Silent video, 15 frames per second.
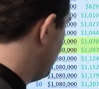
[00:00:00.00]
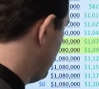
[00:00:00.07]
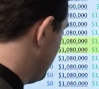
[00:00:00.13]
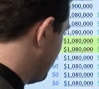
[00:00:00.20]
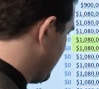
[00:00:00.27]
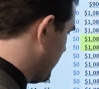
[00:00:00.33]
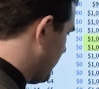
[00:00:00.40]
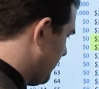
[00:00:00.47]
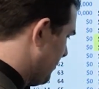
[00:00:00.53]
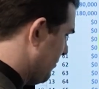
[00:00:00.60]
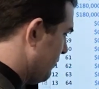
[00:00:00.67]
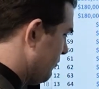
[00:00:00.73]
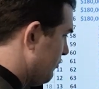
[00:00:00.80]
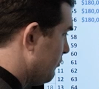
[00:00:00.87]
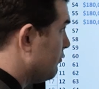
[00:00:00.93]
which we
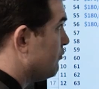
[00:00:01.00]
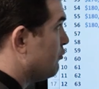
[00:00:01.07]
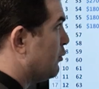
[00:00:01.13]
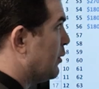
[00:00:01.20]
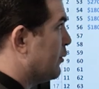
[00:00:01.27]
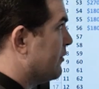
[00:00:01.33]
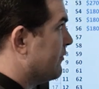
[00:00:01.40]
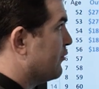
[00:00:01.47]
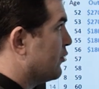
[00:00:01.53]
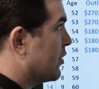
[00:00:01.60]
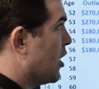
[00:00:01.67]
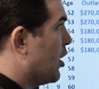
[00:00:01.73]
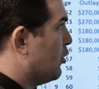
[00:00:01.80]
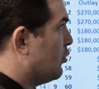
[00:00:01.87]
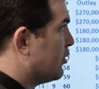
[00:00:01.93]
will
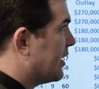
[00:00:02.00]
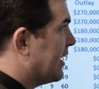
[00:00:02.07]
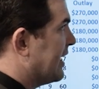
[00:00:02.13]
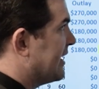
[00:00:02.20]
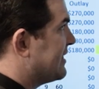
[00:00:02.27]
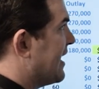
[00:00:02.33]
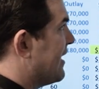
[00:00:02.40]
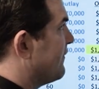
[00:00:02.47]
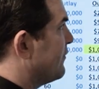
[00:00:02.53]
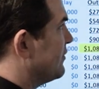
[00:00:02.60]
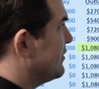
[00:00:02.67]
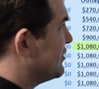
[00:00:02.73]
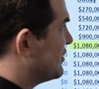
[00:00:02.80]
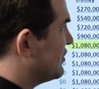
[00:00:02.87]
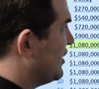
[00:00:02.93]
forego looking at that for
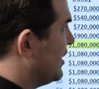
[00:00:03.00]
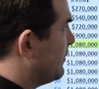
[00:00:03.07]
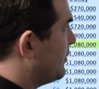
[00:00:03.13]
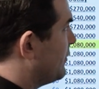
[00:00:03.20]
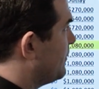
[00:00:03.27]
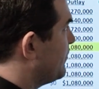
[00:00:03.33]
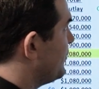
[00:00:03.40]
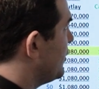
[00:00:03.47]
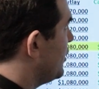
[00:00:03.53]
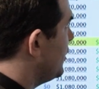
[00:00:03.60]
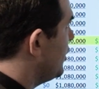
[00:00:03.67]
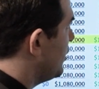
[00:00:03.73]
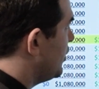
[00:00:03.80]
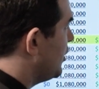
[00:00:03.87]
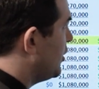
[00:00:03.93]
this example.
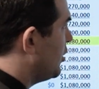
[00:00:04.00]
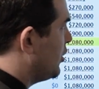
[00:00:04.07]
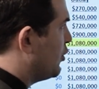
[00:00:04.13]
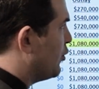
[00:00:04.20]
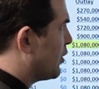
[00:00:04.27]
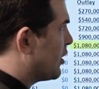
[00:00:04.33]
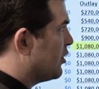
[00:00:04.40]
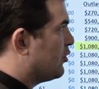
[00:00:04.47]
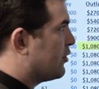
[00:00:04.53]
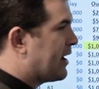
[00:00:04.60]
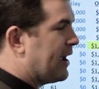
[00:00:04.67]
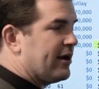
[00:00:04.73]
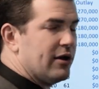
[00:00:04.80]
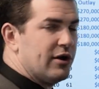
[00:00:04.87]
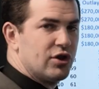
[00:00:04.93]
We're going to look
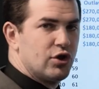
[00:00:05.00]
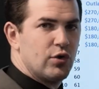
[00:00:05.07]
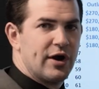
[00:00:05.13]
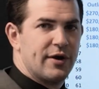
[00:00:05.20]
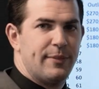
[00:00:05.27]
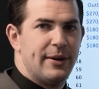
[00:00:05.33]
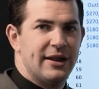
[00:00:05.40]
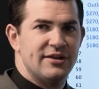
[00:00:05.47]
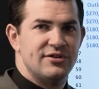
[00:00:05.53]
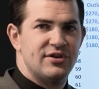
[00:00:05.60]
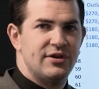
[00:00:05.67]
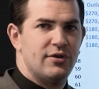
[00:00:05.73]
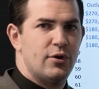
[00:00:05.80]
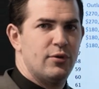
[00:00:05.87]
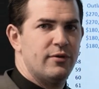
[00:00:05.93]
at a direct
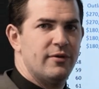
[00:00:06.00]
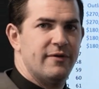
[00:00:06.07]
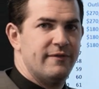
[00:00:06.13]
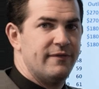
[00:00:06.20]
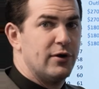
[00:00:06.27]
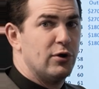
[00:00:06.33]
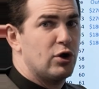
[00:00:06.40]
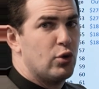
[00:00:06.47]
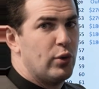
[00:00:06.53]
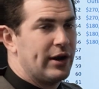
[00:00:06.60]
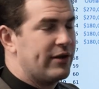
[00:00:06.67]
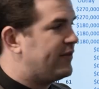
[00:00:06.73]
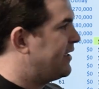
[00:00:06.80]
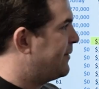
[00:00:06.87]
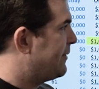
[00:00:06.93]
policy loan very
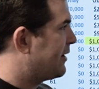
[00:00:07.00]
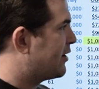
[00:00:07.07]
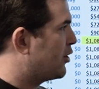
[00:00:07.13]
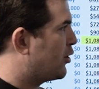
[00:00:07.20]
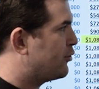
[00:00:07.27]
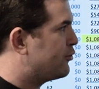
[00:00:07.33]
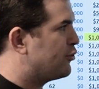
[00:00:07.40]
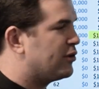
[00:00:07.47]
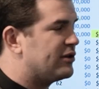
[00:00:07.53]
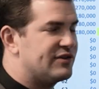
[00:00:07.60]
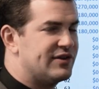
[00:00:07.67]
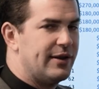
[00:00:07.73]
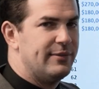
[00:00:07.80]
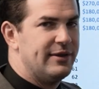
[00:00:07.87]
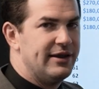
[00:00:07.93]
quickly. I'm not going to go through all the
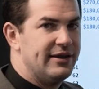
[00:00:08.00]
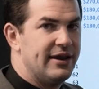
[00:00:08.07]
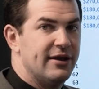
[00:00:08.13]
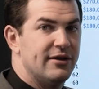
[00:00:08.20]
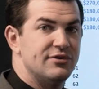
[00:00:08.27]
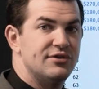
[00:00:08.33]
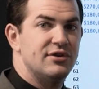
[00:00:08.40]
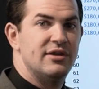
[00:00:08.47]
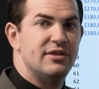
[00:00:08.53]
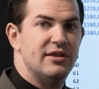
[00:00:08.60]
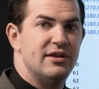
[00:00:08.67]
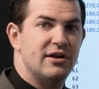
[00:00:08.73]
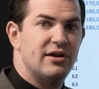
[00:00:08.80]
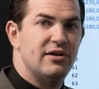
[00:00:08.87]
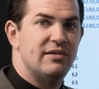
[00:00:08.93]
same details.
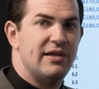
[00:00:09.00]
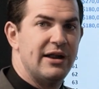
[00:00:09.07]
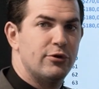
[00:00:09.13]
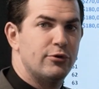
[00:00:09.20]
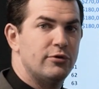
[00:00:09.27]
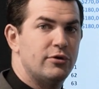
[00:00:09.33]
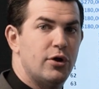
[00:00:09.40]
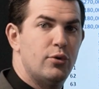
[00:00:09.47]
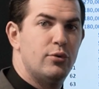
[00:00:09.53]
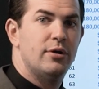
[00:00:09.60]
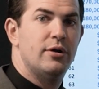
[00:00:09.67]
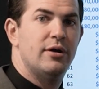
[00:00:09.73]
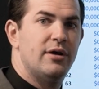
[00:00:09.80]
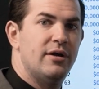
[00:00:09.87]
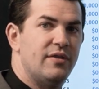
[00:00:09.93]
Then a collateral
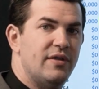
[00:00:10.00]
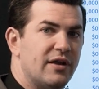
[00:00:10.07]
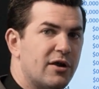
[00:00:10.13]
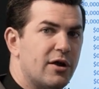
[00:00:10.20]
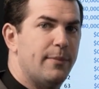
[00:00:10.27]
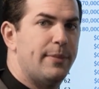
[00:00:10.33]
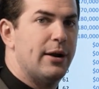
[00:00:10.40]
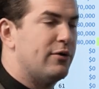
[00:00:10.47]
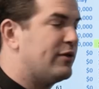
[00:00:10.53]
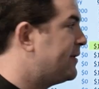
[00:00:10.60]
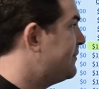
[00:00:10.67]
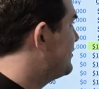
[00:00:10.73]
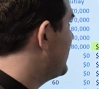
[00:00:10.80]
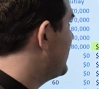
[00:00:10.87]
loan, then compare them